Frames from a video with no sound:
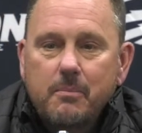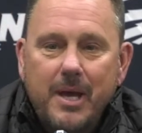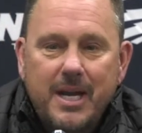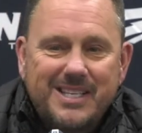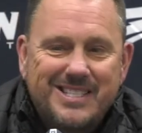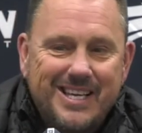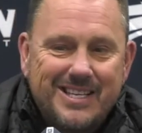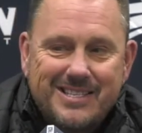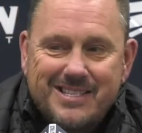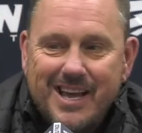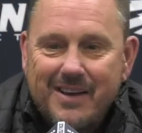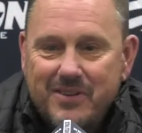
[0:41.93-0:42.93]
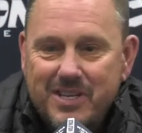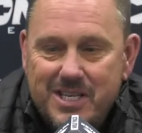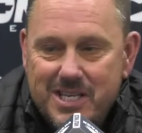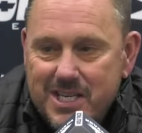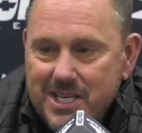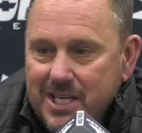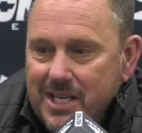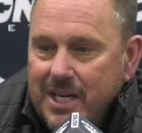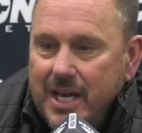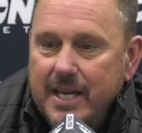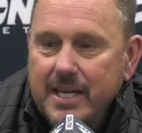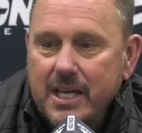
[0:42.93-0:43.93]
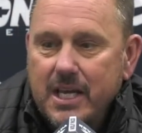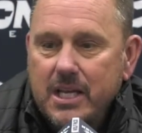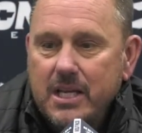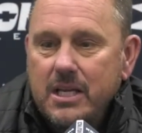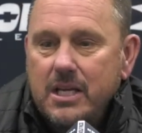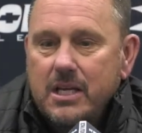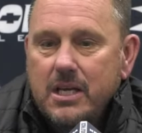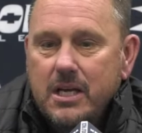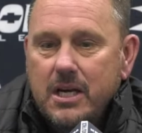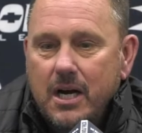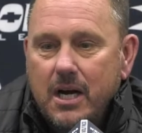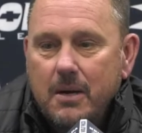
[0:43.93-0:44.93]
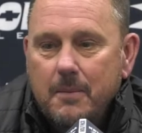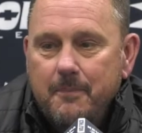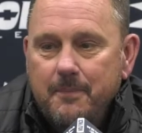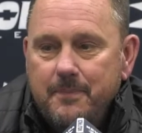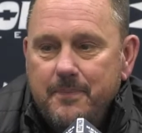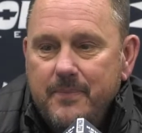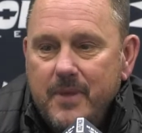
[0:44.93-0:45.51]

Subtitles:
made it 10-7, and then, whatever